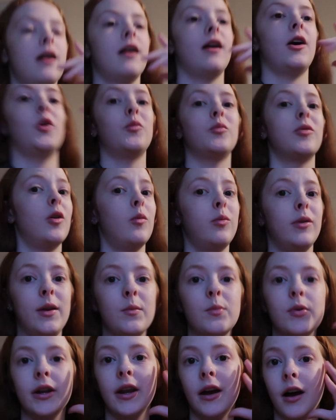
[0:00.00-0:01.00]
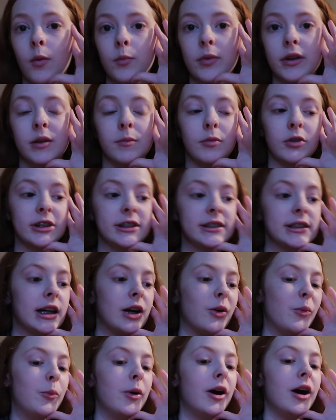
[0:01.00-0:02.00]
I'll probably put it up in a
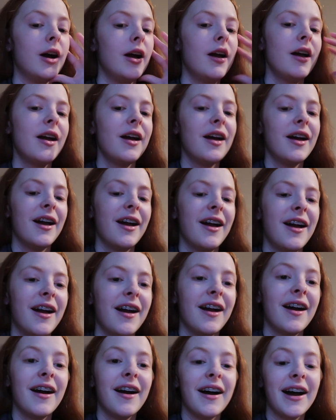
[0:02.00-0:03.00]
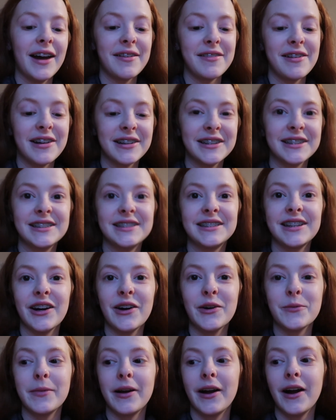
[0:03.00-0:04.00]
ponytail, but I'm now going to
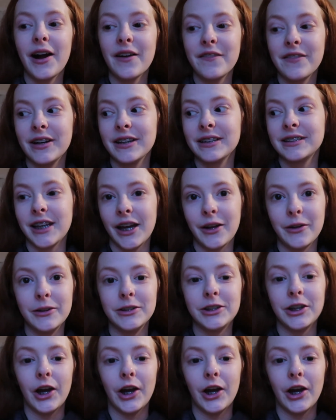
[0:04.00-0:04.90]
start on my other psychology